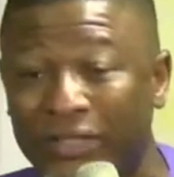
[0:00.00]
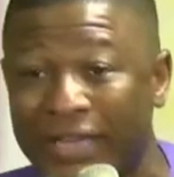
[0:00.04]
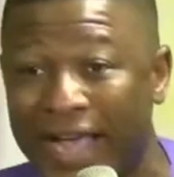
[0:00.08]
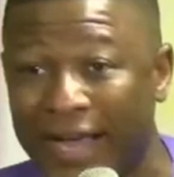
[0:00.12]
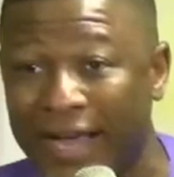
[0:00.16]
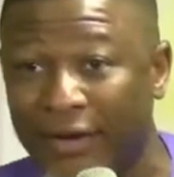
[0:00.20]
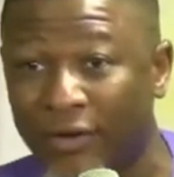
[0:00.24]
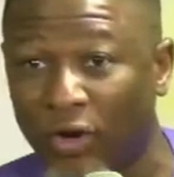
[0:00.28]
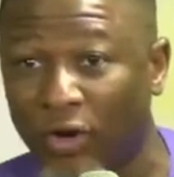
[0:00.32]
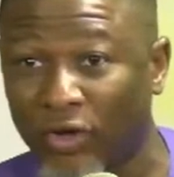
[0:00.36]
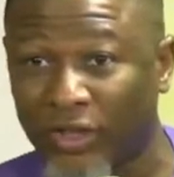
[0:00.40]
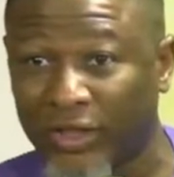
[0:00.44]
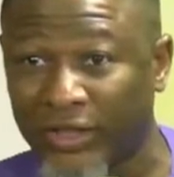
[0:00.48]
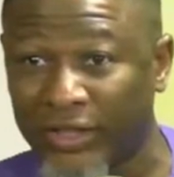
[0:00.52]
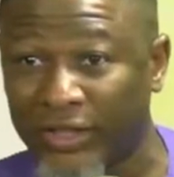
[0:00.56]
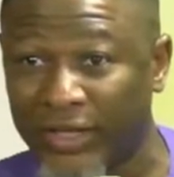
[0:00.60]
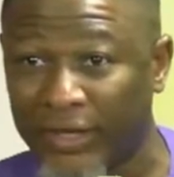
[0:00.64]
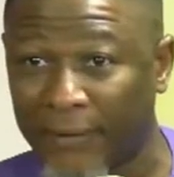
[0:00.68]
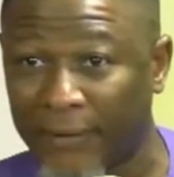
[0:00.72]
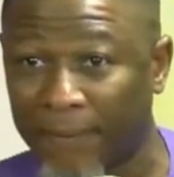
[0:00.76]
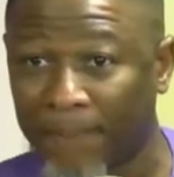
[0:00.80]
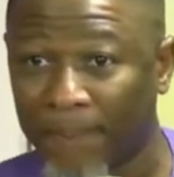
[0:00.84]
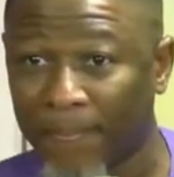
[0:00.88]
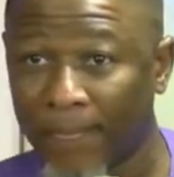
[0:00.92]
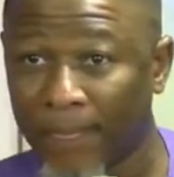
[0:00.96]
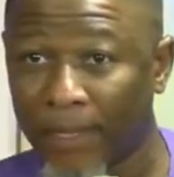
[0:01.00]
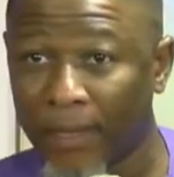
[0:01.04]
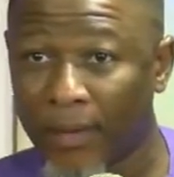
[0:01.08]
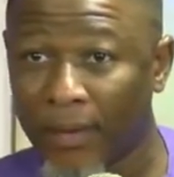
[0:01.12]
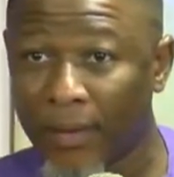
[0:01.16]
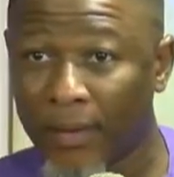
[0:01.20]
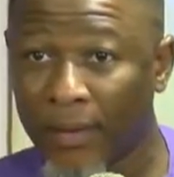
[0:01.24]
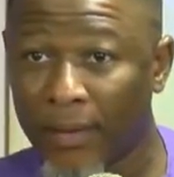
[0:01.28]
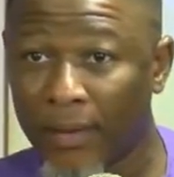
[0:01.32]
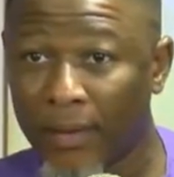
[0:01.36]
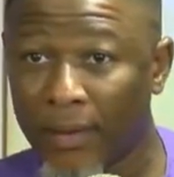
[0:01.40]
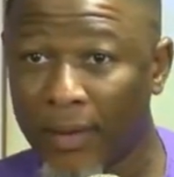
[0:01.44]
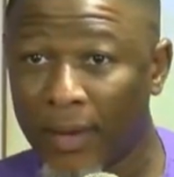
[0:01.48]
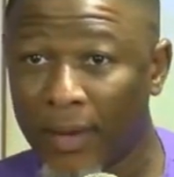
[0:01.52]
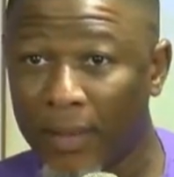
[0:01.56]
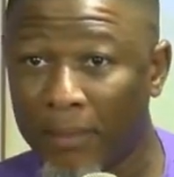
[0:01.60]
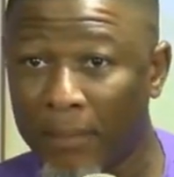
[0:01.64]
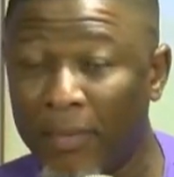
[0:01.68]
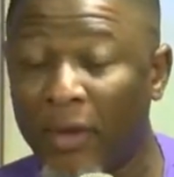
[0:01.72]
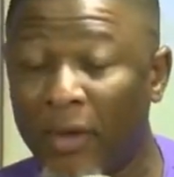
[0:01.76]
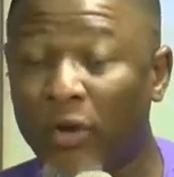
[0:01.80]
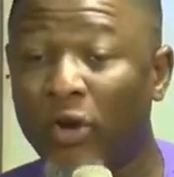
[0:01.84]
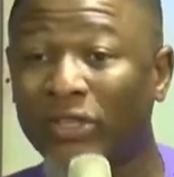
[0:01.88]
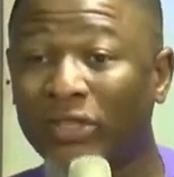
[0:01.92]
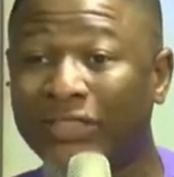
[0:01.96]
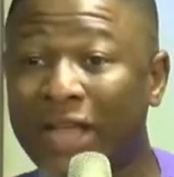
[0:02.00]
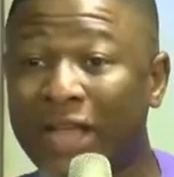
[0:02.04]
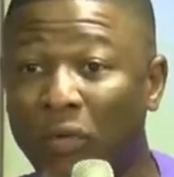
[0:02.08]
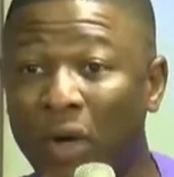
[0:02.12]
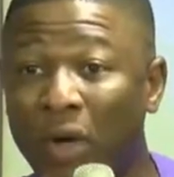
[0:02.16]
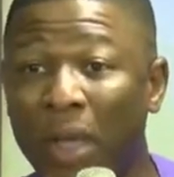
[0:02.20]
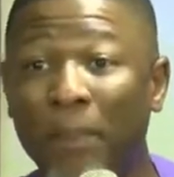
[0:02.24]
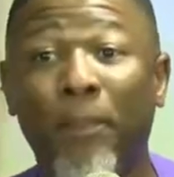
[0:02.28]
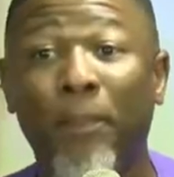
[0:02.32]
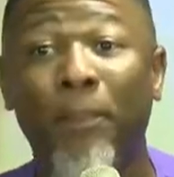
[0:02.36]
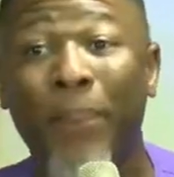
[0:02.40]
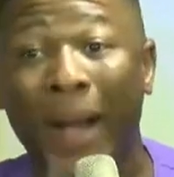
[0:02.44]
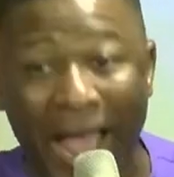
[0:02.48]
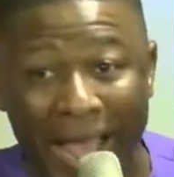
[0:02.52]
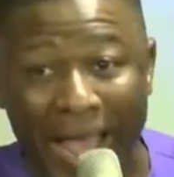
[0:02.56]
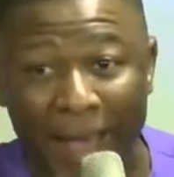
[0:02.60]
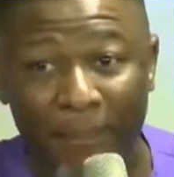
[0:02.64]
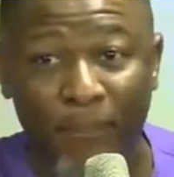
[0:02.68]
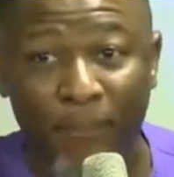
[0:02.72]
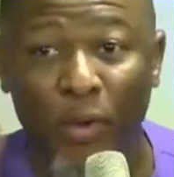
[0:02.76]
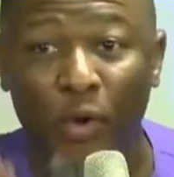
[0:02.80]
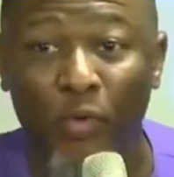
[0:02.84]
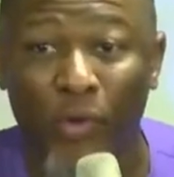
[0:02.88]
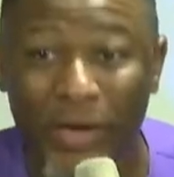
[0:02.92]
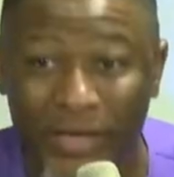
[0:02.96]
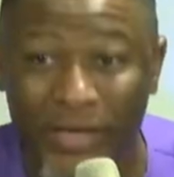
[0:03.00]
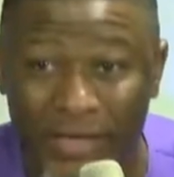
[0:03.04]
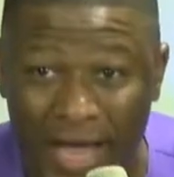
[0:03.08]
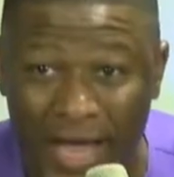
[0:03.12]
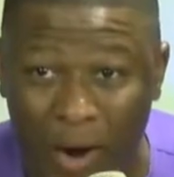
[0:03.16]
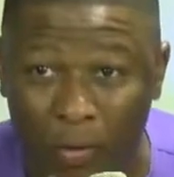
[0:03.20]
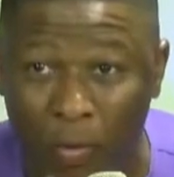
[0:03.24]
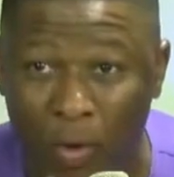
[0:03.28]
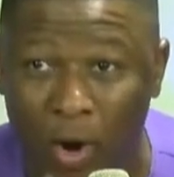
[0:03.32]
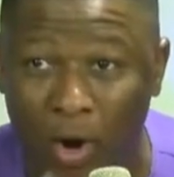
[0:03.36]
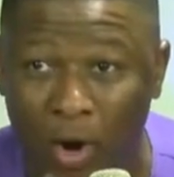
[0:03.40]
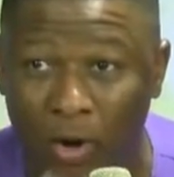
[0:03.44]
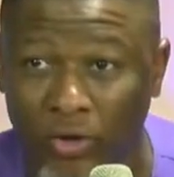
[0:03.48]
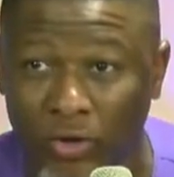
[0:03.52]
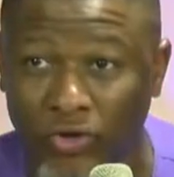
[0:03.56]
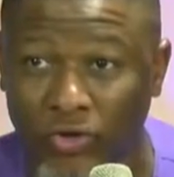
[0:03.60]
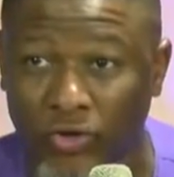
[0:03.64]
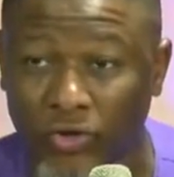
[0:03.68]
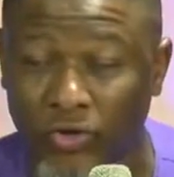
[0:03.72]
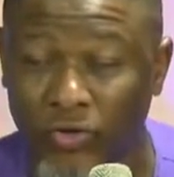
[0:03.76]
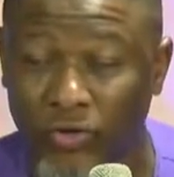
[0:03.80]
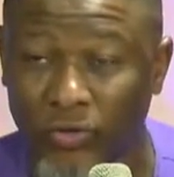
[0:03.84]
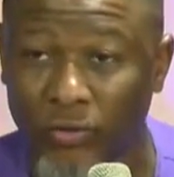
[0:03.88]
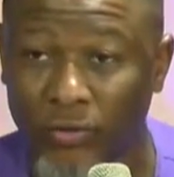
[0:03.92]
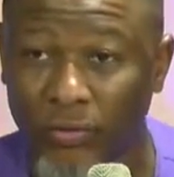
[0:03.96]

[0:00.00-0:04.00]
their doctrine. Because they will pipe you with their words.